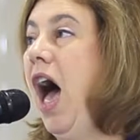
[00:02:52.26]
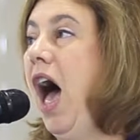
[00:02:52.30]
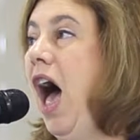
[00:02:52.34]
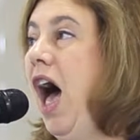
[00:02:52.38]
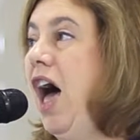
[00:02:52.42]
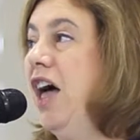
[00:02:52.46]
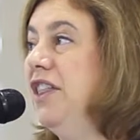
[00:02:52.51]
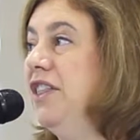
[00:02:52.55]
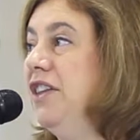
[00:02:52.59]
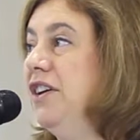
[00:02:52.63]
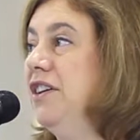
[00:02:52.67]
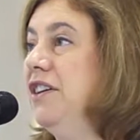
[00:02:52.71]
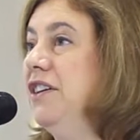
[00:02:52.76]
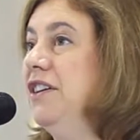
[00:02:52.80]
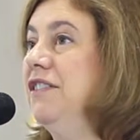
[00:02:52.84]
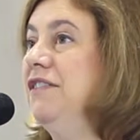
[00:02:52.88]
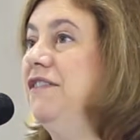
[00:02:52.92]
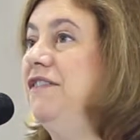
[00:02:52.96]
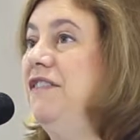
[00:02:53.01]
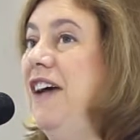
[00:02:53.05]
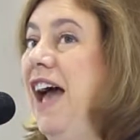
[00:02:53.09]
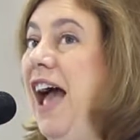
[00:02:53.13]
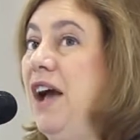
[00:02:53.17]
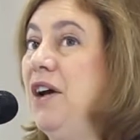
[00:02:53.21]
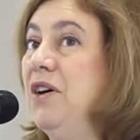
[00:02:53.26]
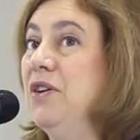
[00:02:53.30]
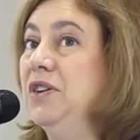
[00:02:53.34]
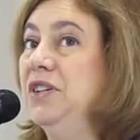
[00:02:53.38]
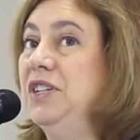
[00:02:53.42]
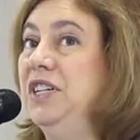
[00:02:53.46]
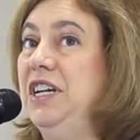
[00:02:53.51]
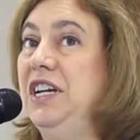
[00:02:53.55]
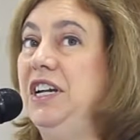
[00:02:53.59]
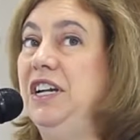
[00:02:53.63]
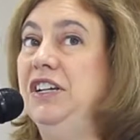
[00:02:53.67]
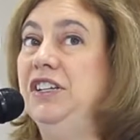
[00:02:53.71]
Other
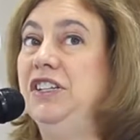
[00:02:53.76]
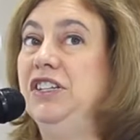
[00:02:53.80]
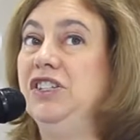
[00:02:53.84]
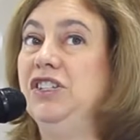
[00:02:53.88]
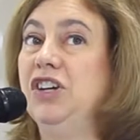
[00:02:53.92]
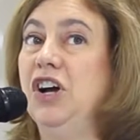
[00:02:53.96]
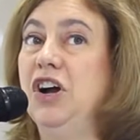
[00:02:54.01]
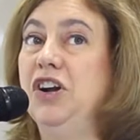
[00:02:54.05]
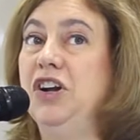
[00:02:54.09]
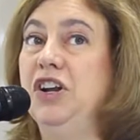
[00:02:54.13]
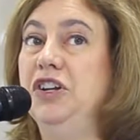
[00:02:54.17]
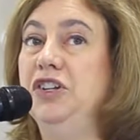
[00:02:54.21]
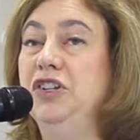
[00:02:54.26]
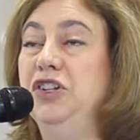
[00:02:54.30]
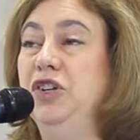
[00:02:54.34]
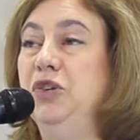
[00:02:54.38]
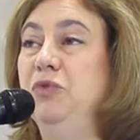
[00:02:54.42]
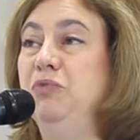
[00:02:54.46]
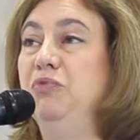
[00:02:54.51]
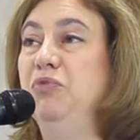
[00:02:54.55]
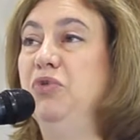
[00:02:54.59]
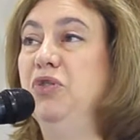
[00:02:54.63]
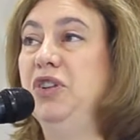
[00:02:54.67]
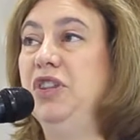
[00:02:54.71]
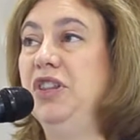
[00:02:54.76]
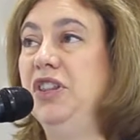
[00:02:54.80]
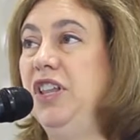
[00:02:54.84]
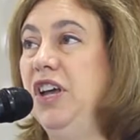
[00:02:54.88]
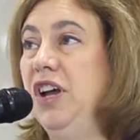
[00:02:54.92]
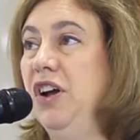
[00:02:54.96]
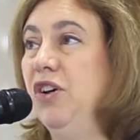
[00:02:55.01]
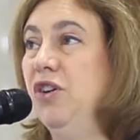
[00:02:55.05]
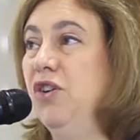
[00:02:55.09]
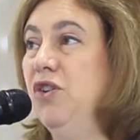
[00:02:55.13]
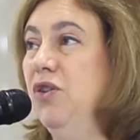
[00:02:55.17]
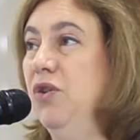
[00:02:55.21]
faculty started to put
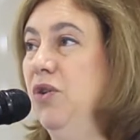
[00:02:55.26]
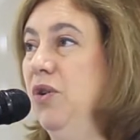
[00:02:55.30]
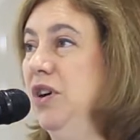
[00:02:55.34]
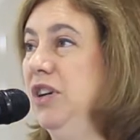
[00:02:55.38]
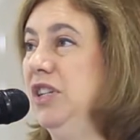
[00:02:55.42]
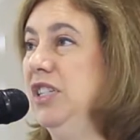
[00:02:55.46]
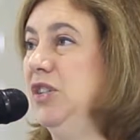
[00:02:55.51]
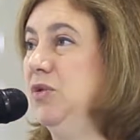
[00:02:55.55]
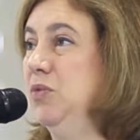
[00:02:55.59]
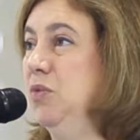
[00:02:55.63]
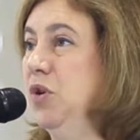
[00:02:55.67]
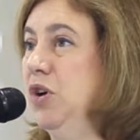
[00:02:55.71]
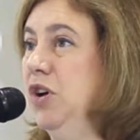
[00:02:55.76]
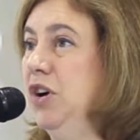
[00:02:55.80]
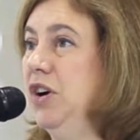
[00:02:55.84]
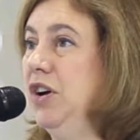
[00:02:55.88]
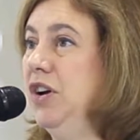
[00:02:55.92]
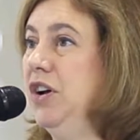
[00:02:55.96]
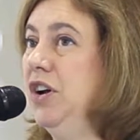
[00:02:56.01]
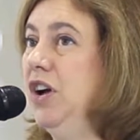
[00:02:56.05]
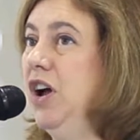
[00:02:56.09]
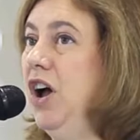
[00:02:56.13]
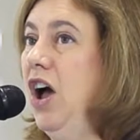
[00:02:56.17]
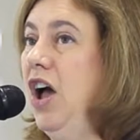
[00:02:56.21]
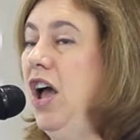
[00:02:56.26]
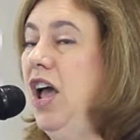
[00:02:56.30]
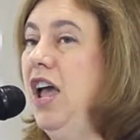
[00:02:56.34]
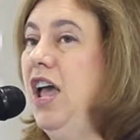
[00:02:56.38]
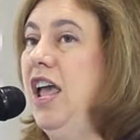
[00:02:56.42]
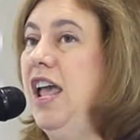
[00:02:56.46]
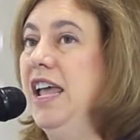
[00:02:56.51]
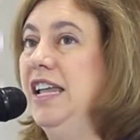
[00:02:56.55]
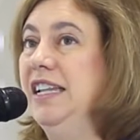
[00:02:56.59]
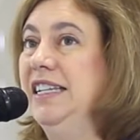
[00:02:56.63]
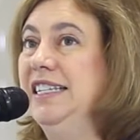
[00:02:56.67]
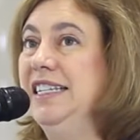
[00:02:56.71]
their coursework
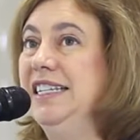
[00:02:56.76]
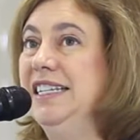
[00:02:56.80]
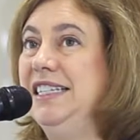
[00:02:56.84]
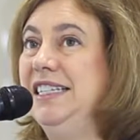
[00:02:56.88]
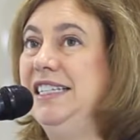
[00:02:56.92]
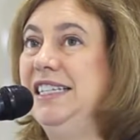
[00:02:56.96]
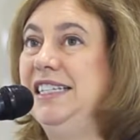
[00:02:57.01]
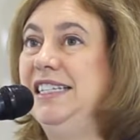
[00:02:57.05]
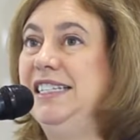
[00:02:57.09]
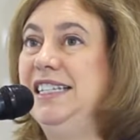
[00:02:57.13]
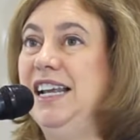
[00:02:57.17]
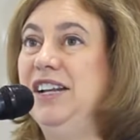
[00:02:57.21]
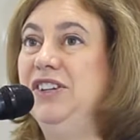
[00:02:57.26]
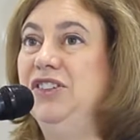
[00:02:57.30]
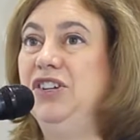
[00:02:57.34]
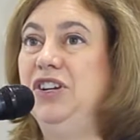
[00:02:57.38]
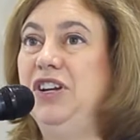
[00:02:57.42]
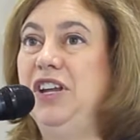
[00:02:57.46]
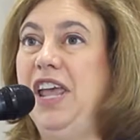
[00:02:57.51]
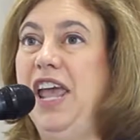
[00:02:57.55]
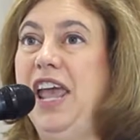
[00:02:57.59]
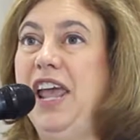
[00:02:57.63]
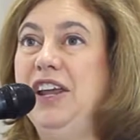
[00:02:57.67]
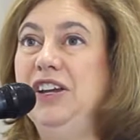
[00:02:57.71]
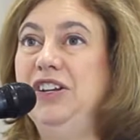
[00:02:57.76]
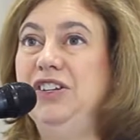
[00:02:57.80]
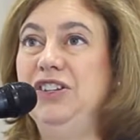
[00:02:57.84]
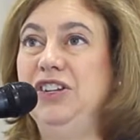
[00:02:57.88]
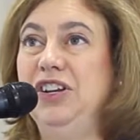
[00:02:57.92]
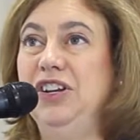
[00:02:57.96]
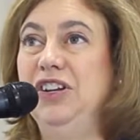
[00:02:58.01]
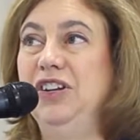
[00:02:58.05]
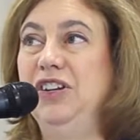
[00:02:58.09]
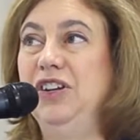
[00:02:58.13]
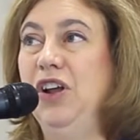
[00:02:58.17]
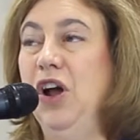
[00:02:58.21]
in distance
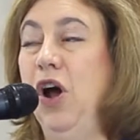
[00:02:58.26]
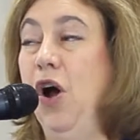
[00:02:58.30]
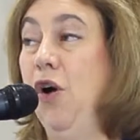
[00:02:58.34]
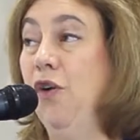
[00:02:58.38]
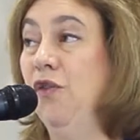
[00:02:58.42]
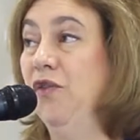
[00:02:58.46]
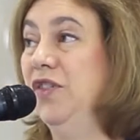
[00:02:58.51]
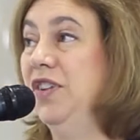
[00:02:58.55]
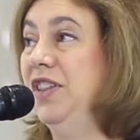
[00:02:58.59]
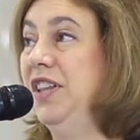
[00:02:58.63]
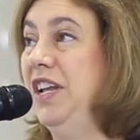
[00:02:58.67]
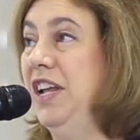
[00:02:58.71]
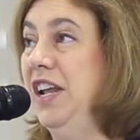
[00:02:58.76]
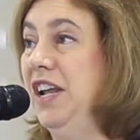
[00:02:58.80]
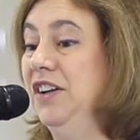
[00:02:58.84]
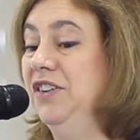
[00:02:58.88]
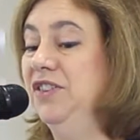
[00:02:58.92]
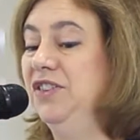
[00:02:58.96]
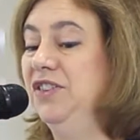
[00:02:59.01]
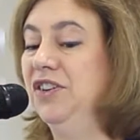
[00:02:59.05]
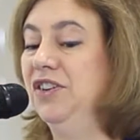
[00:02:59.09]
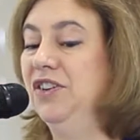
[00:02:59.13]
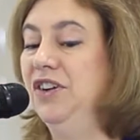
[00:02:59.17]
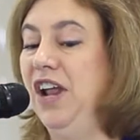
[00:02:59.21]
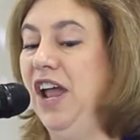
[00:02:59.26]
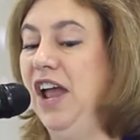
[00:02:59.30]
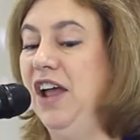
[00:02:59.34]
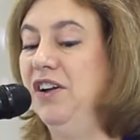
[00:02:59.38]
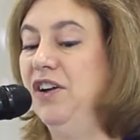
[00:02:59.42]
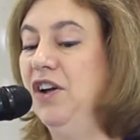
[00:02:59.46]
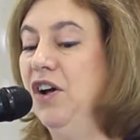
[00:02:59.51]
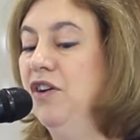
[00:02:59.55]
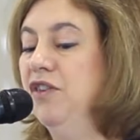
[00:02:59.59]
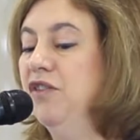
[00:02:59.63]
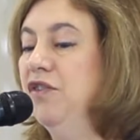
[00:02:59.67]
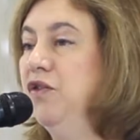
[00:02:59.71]
education over the
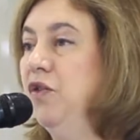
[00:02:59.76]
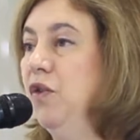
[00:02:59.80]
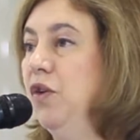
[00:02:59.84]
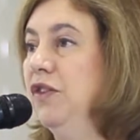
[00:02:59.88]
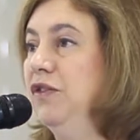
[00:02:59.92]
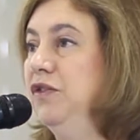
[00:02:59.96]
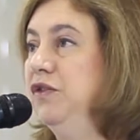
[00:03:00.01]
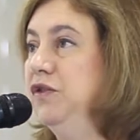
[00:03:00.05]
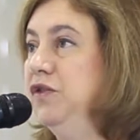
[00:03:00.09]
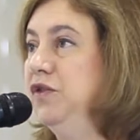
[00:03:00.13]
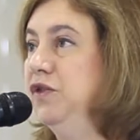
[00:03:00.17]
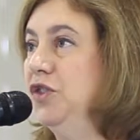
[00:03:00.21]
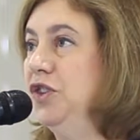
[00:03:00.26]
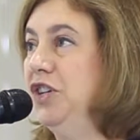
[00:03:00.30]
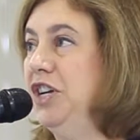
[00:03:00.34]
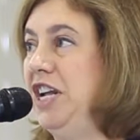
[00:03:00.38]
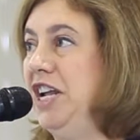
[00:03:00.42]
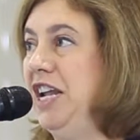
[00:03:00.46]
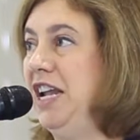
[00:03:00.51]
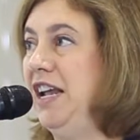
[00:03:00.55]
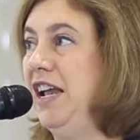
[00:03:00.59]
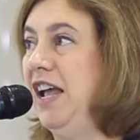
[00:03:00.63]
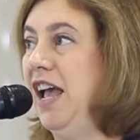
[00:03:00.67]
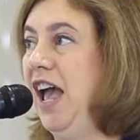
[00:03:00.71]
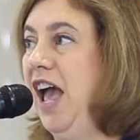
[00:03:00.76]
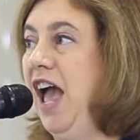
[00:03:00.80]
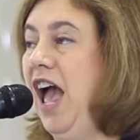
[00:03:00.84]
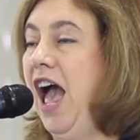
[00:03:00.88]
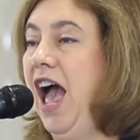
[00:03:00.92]
internet for free.